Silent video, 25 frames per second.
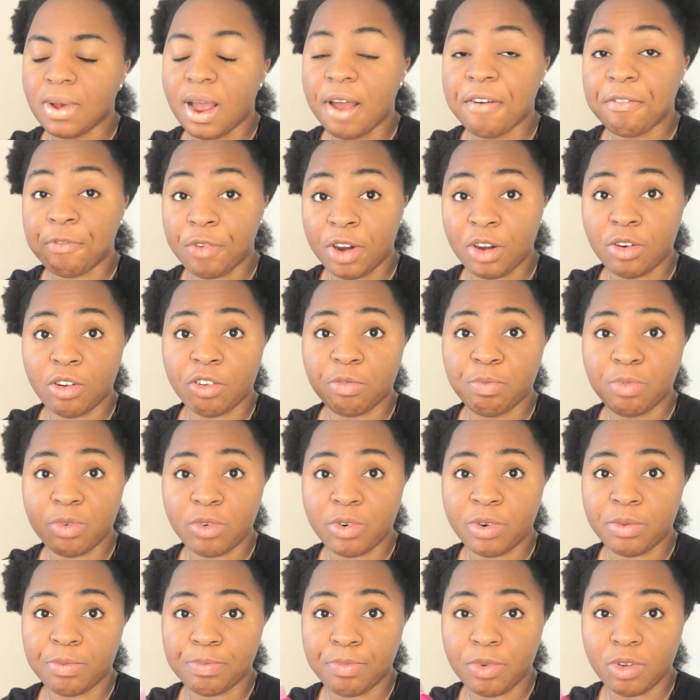afraid of
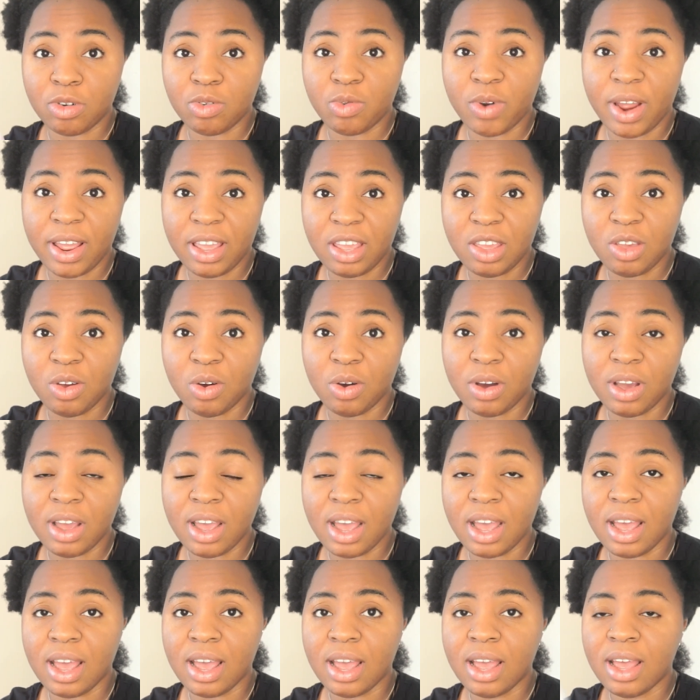blow drying your
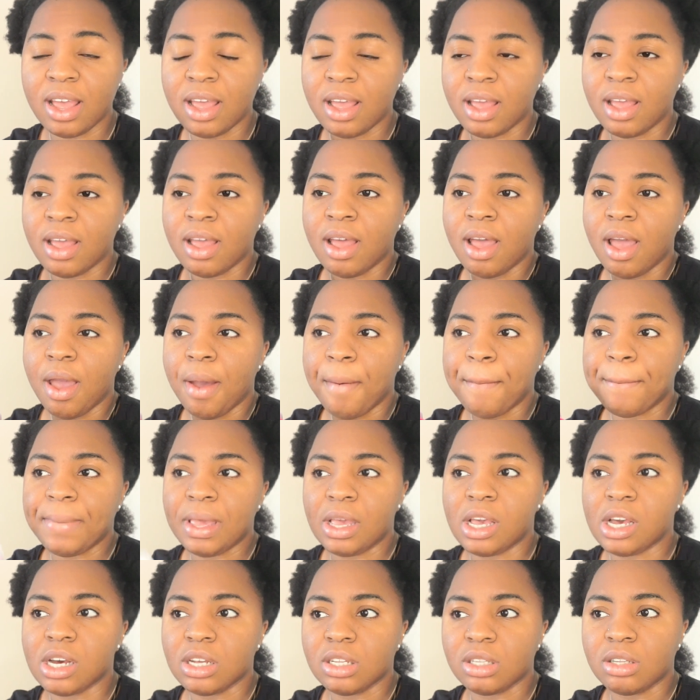hair
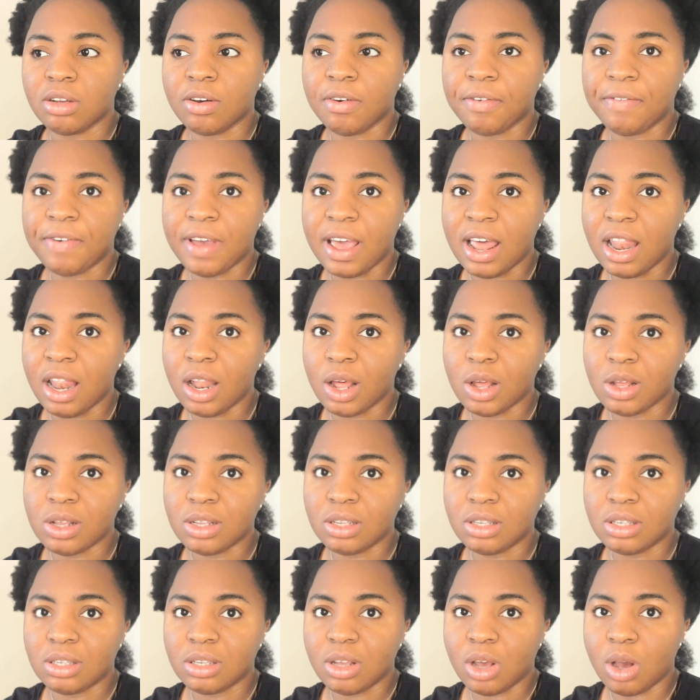because of hair
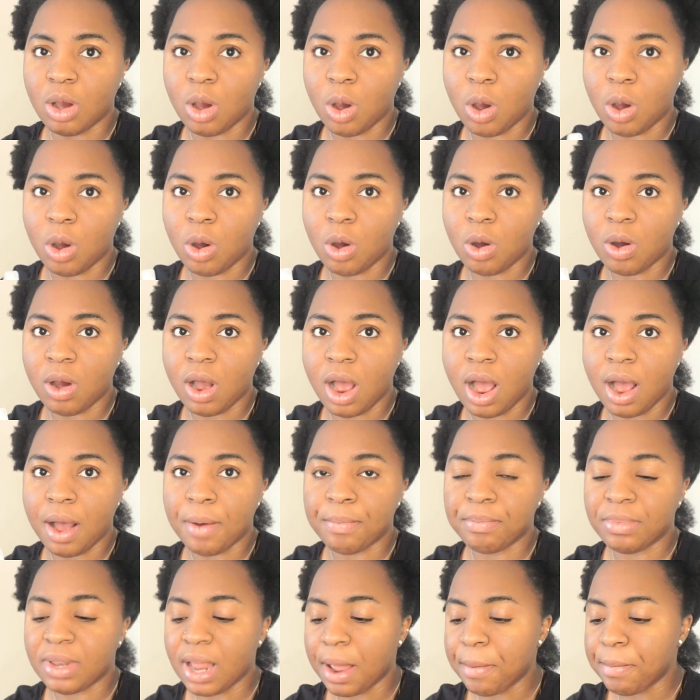loss or
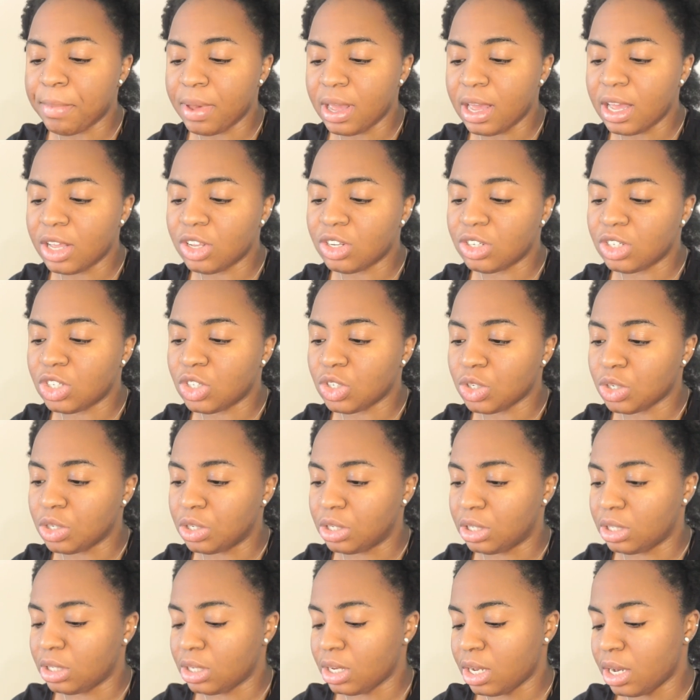damage,
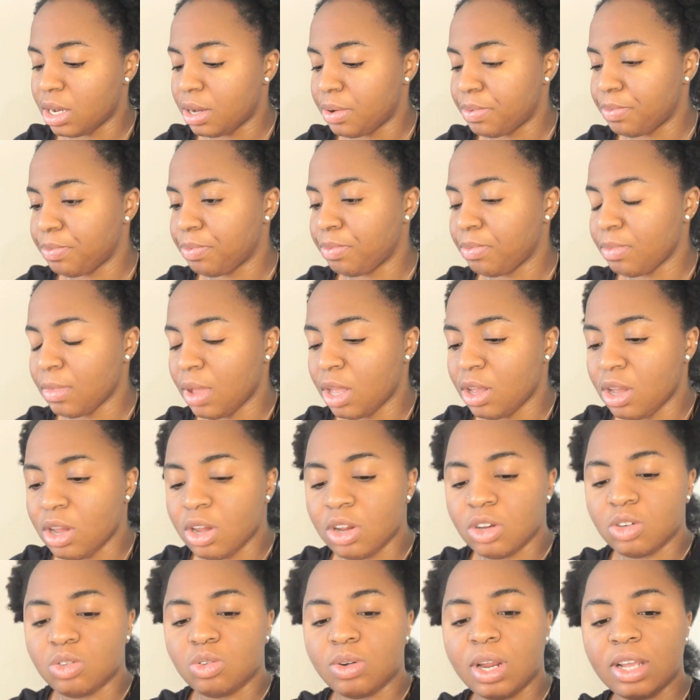just
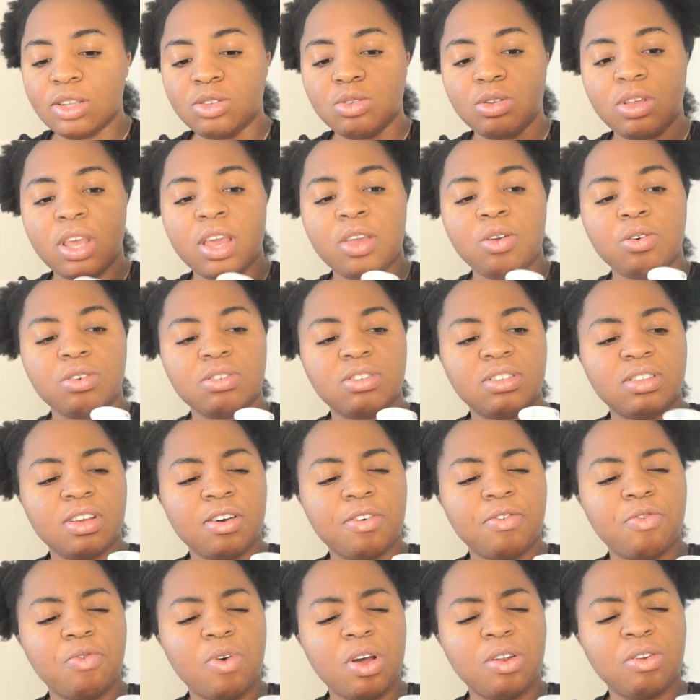try to get
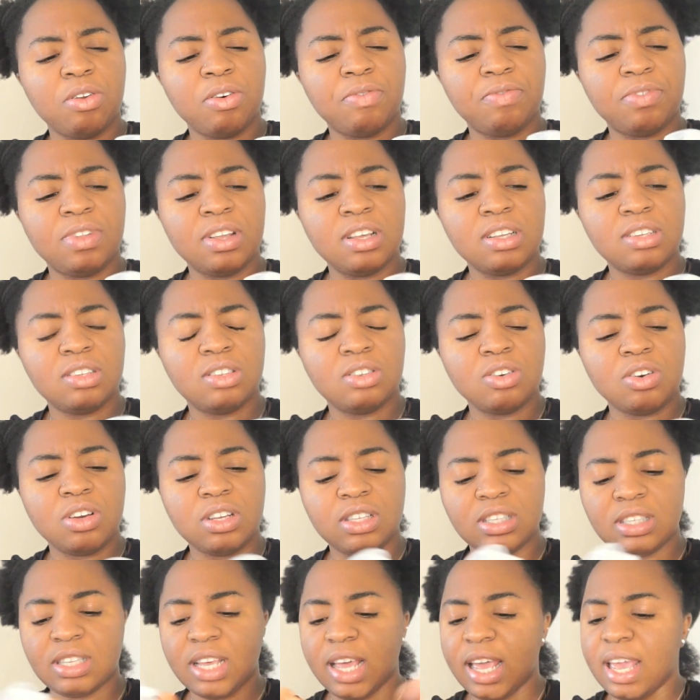yourself one of these. So
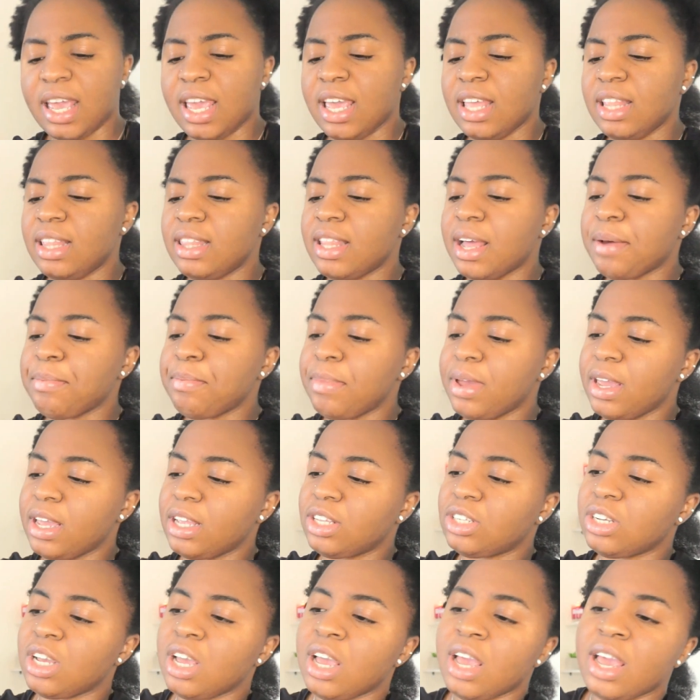it's a heat
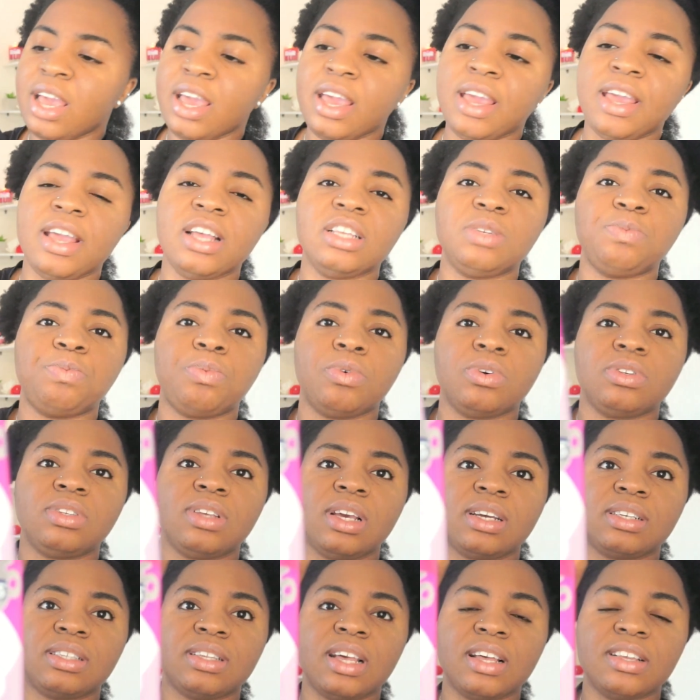
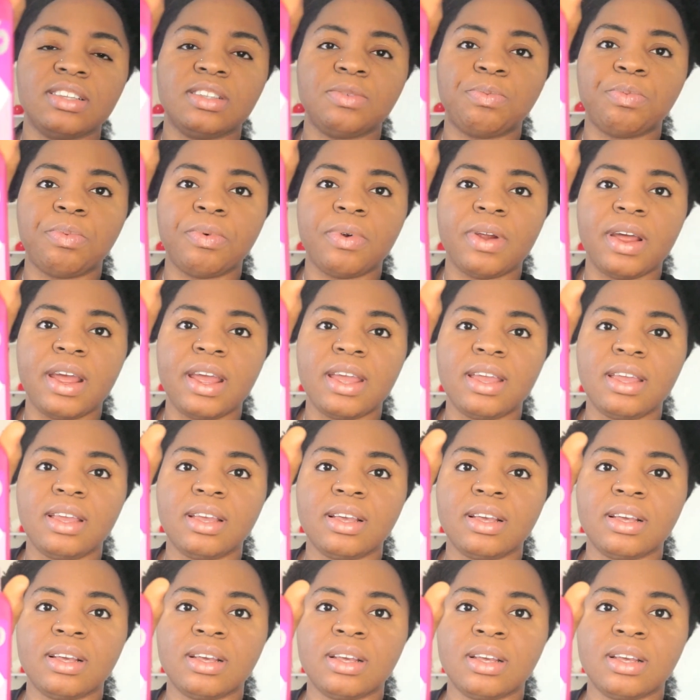protectant spray.